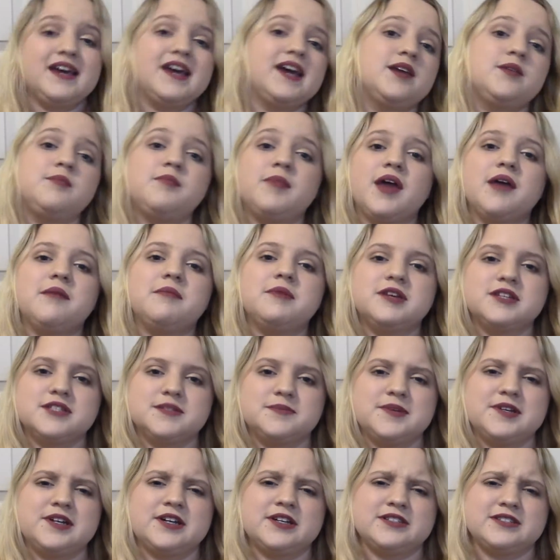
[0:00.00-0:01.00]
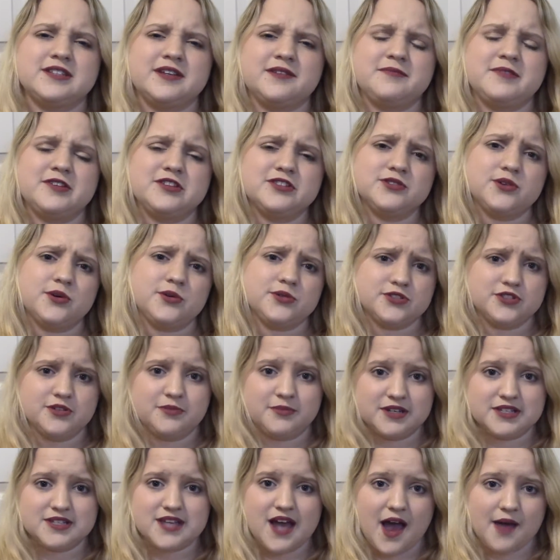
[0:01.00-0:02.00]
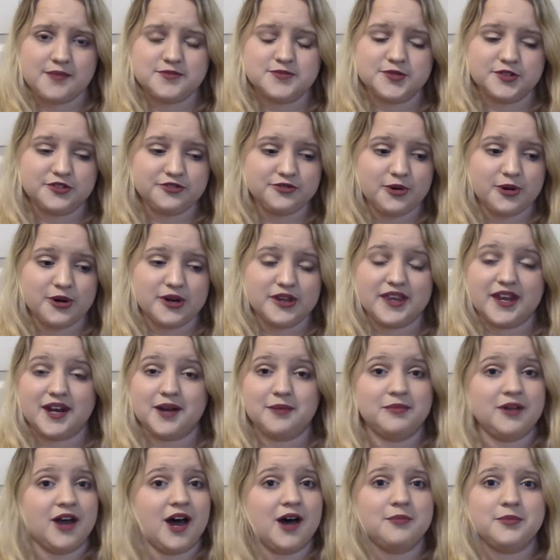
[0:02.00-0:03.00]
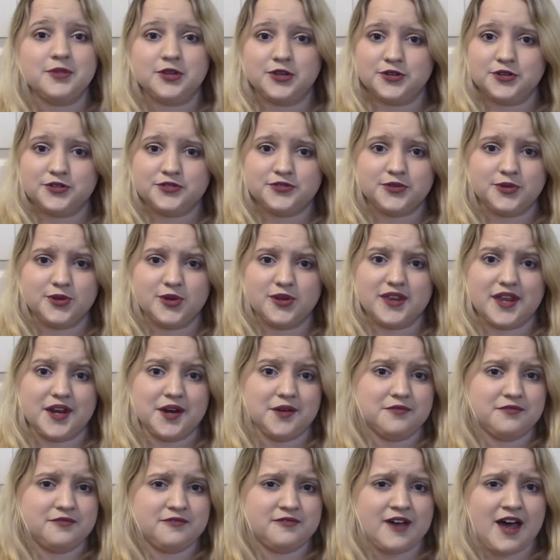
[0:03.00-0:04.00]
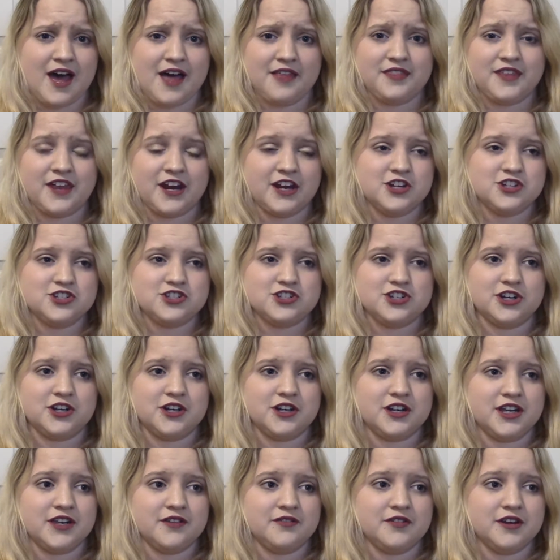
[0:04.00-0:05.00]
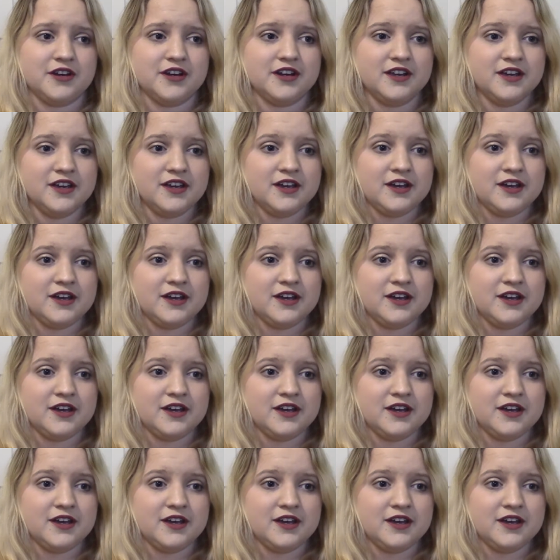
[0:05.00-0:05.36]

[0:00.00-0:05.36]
And maybe it's because I've been told so many times before that I'm not beautiful, that I'm fat, that I shouldn't even